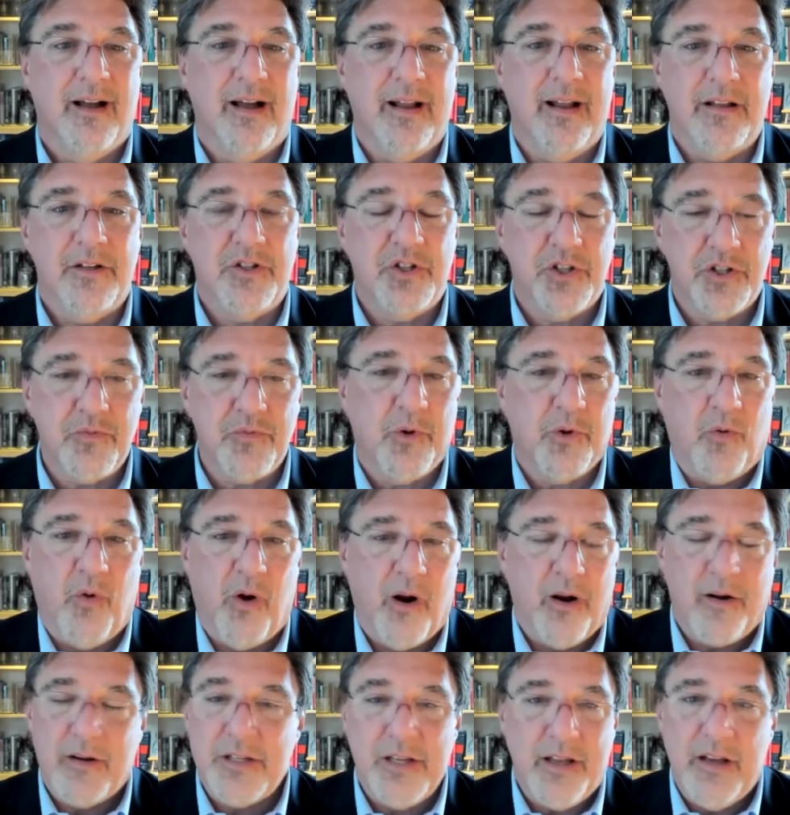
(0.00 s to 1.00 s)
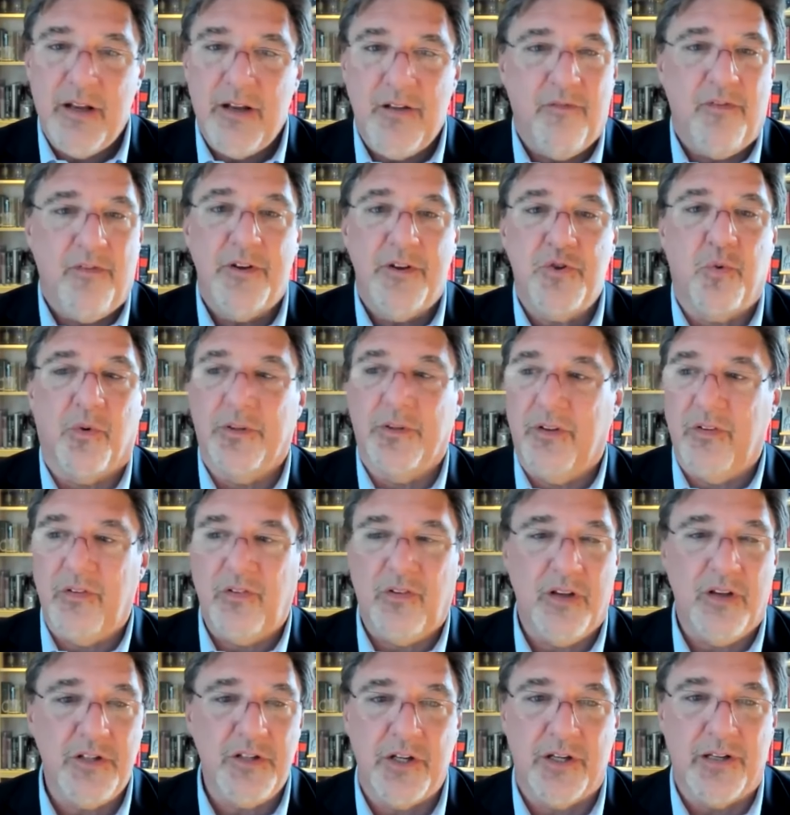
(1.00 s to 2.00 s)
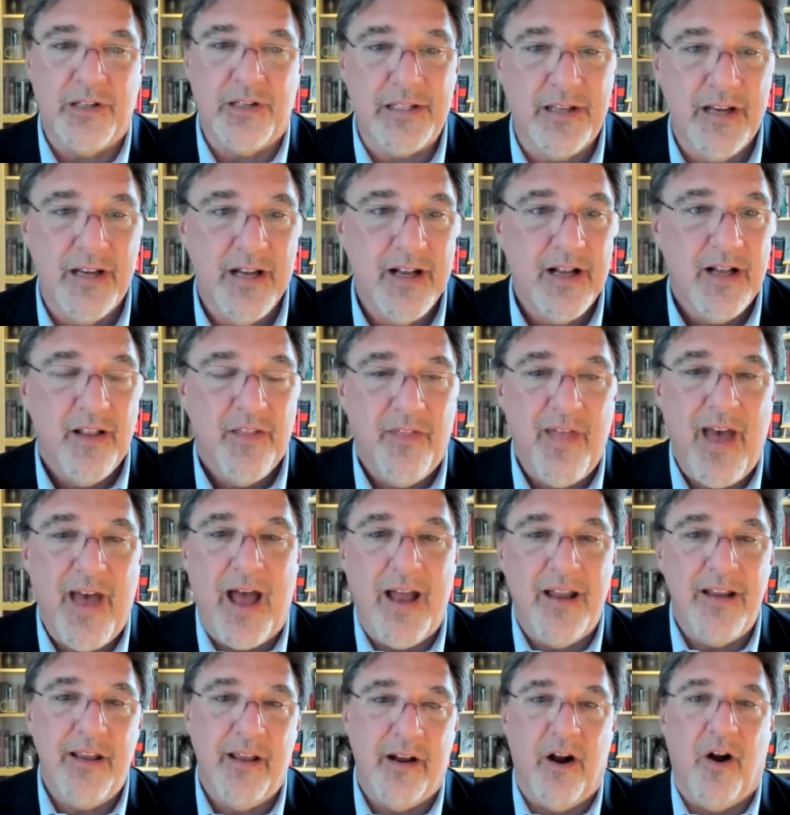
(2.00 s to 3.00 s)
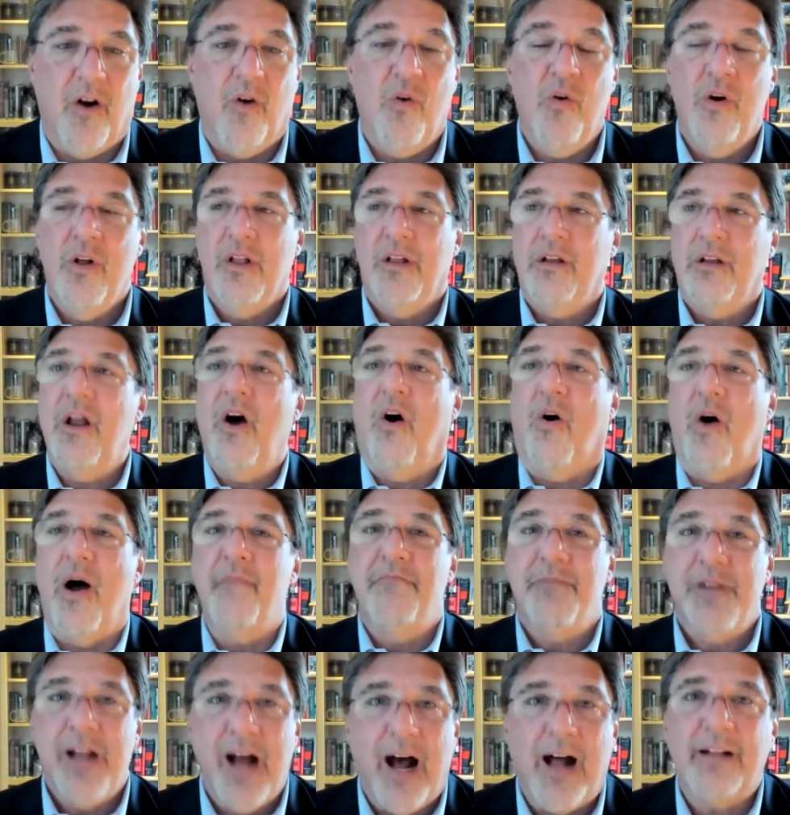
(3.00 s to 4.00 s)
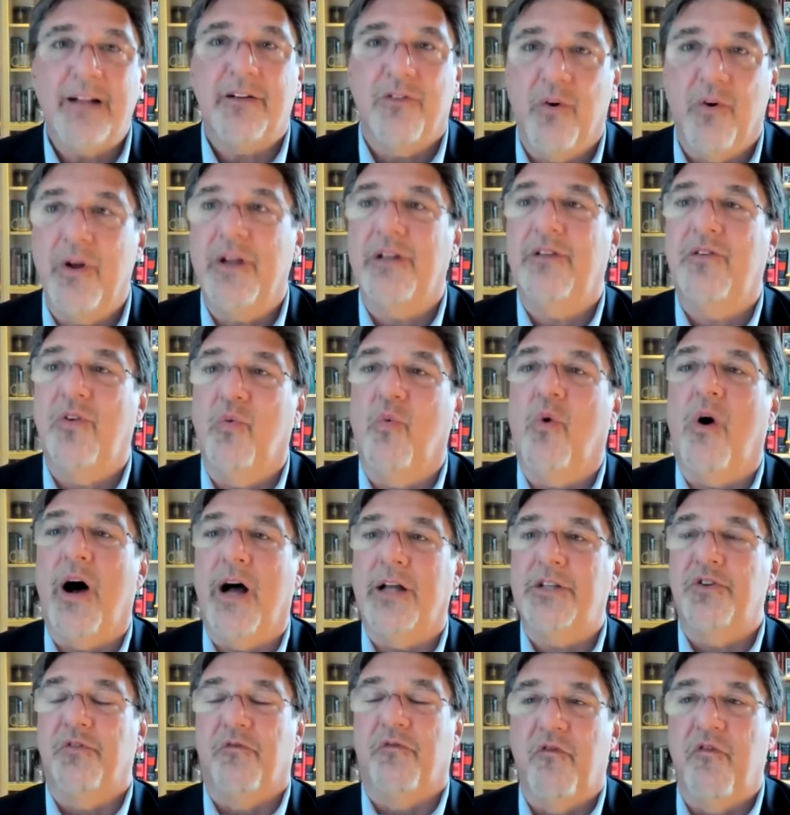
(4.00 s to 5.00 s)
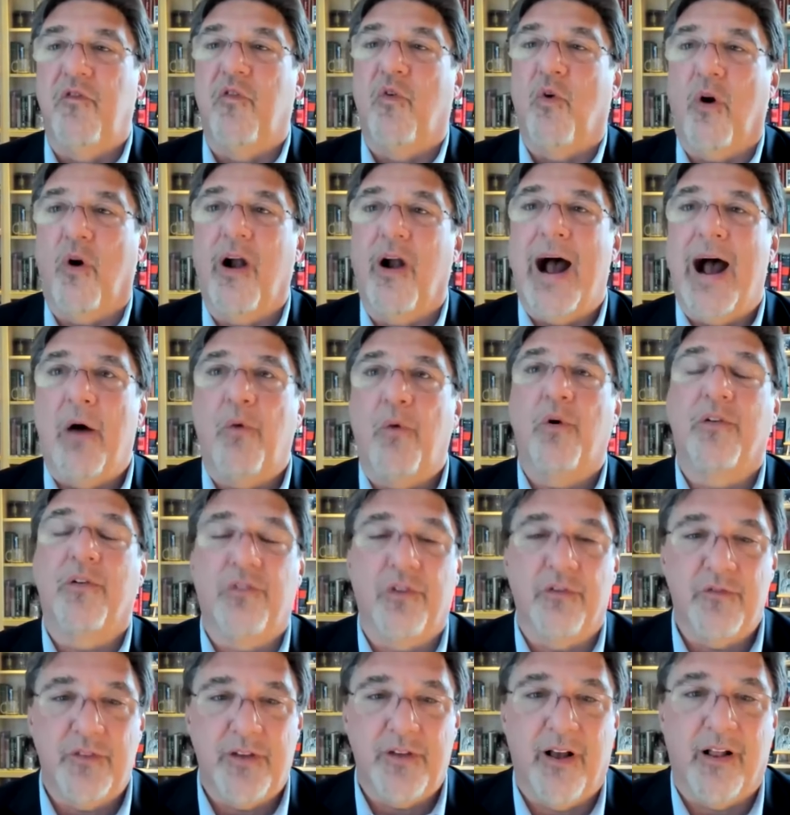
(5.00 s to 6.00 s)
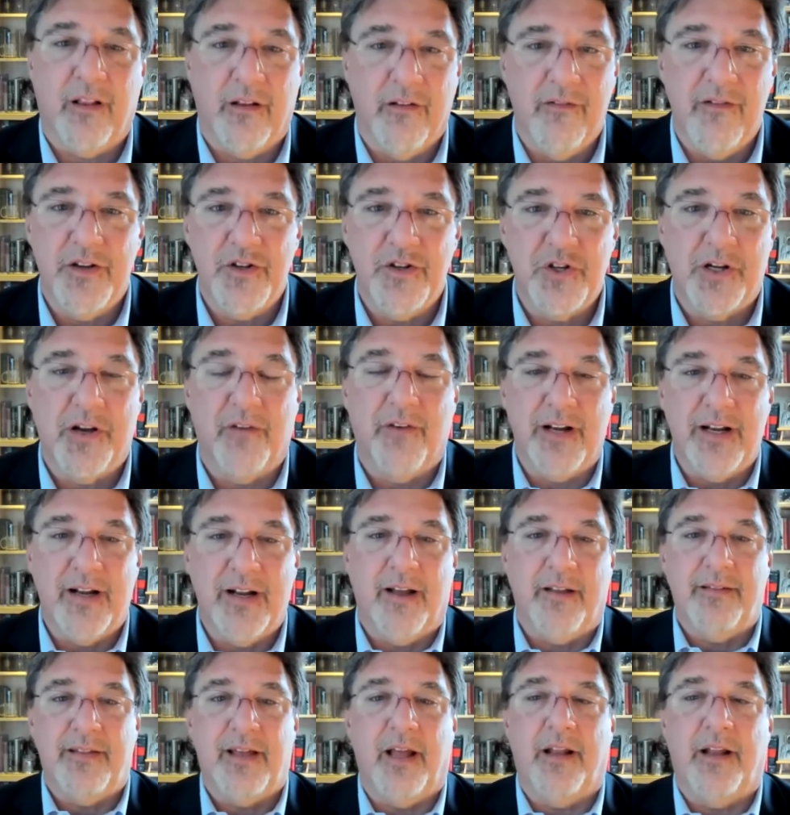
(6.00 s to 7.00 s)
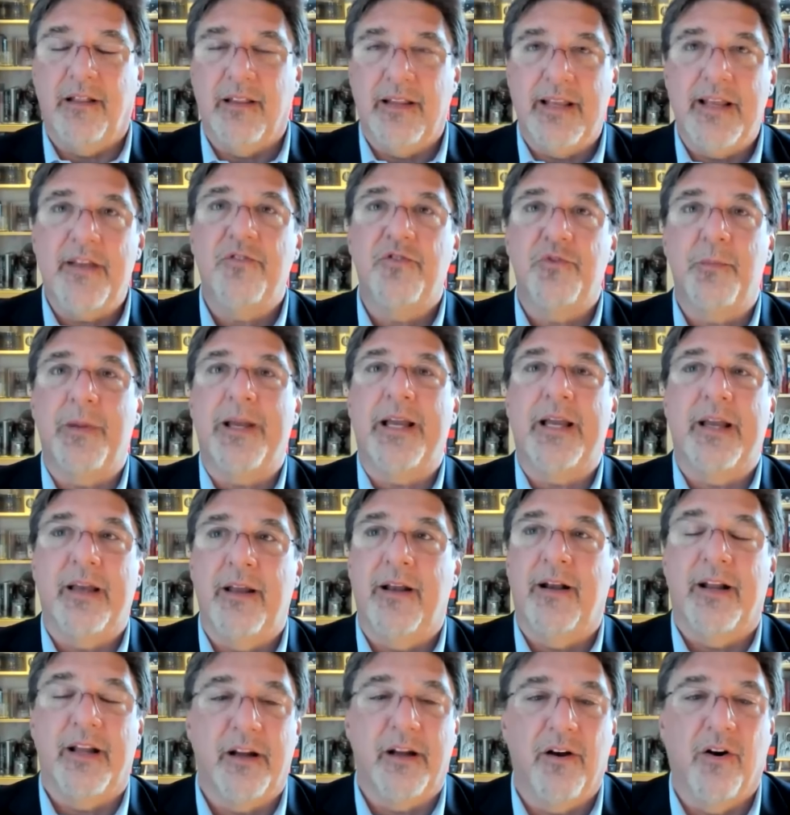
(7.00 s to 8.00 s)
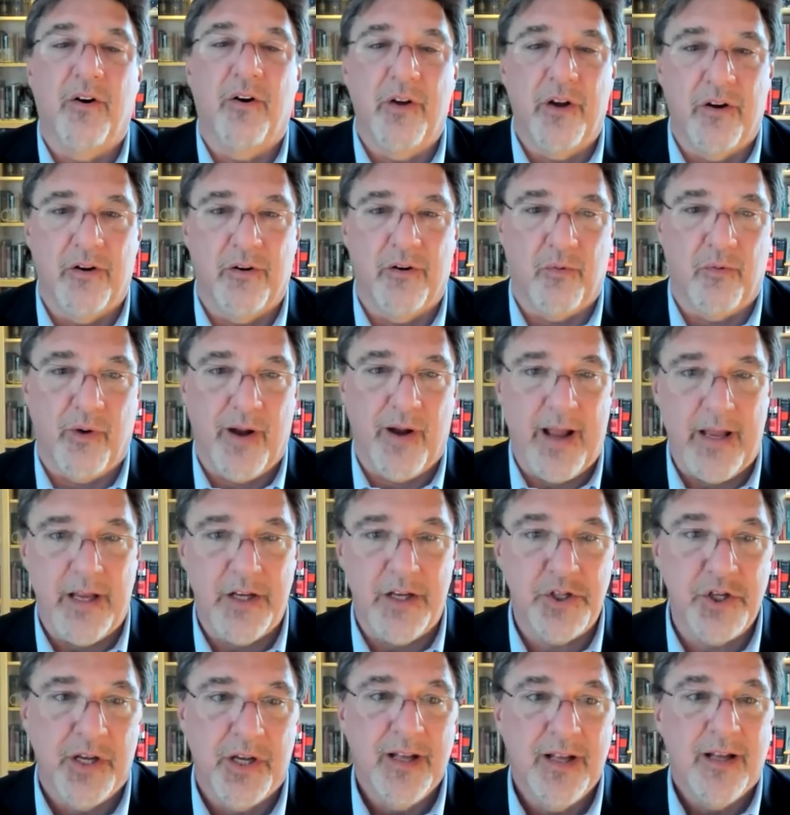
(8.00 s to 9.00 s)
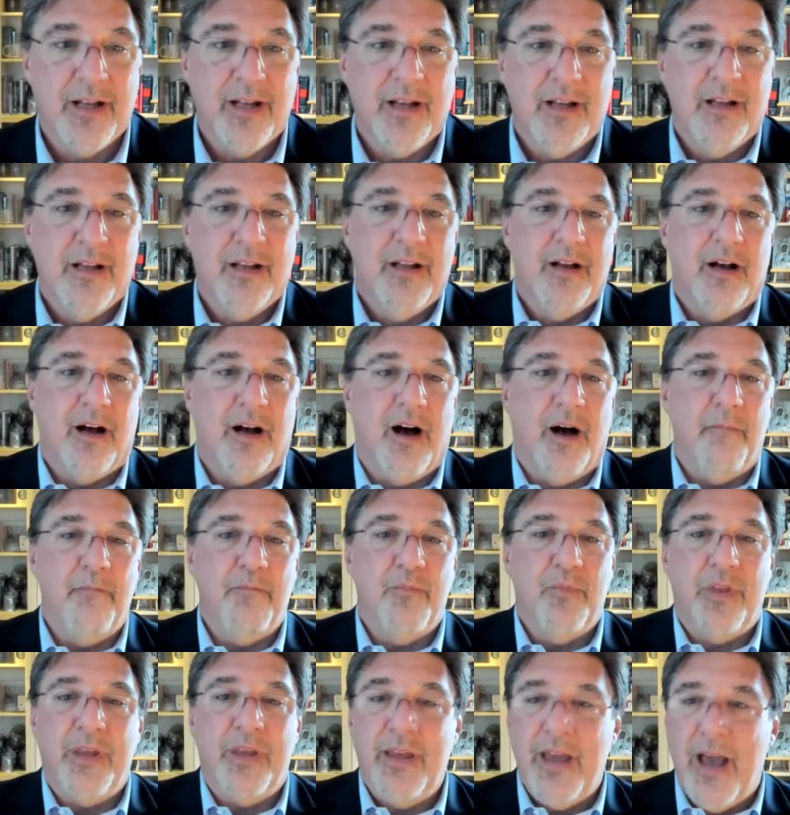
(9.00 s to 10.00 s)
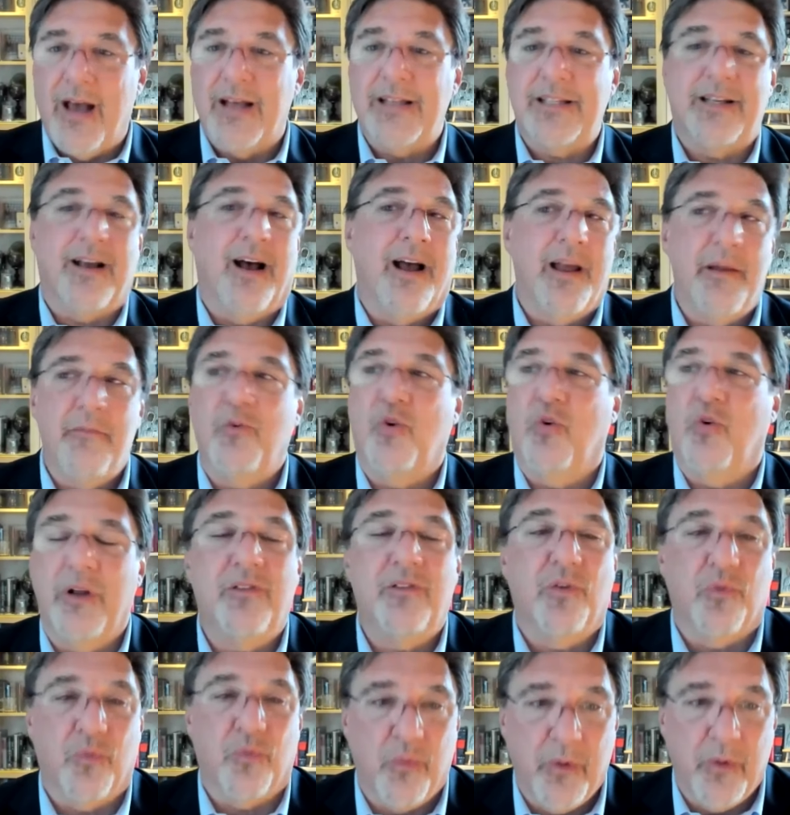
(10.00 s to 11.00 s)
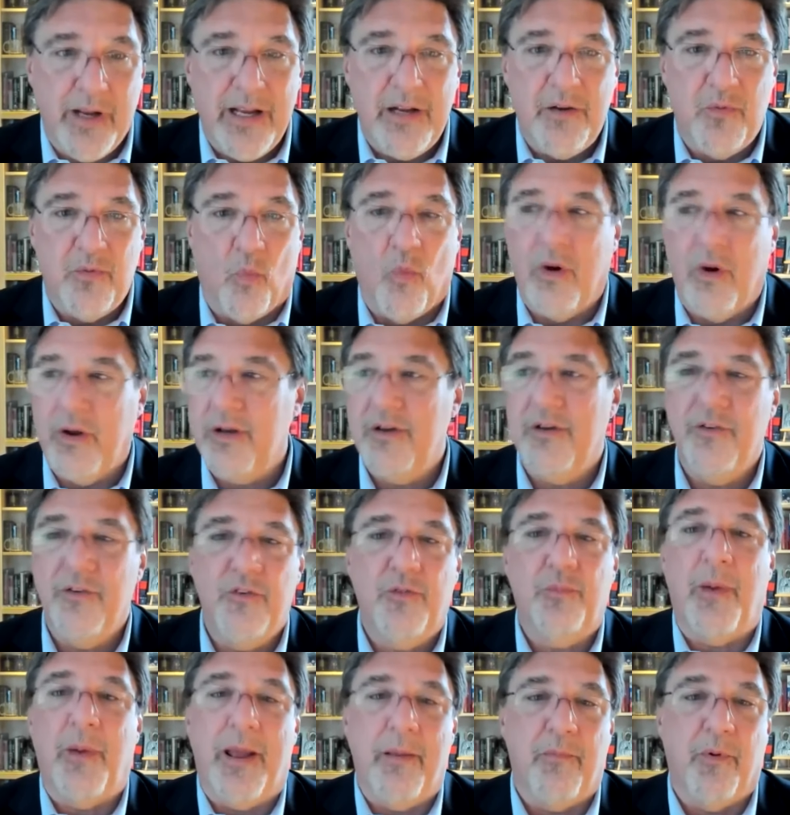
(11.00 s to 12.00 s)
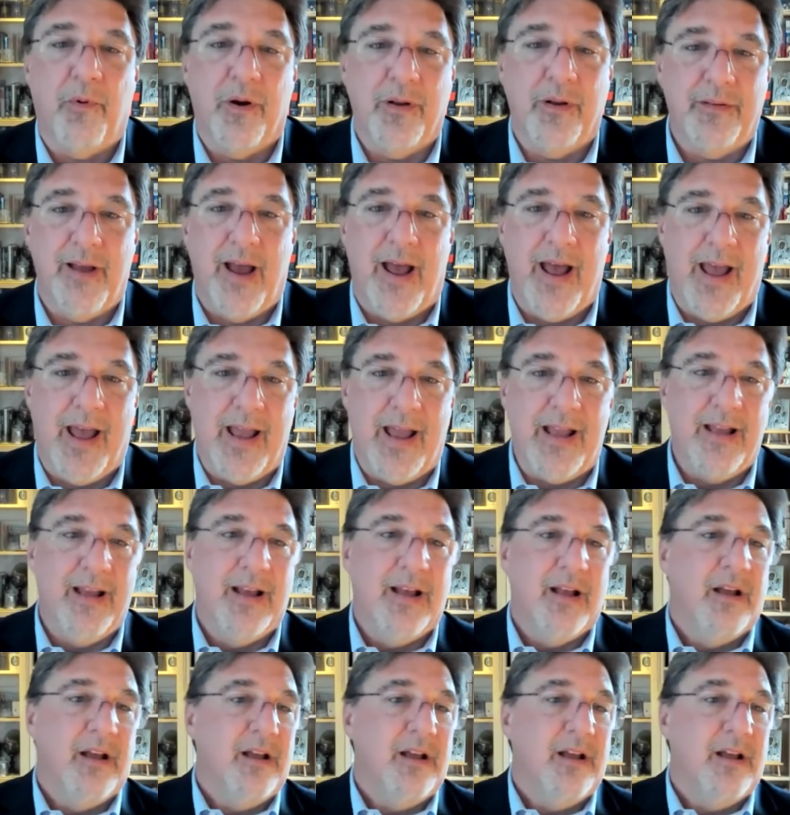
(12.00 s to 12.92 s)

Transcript: And it just requires individual decisions that, you know, no, I'm not going to watch four hours of television every night that leaves me in an incoherent rage. Um, yes, I'm going to read one newspaper a day.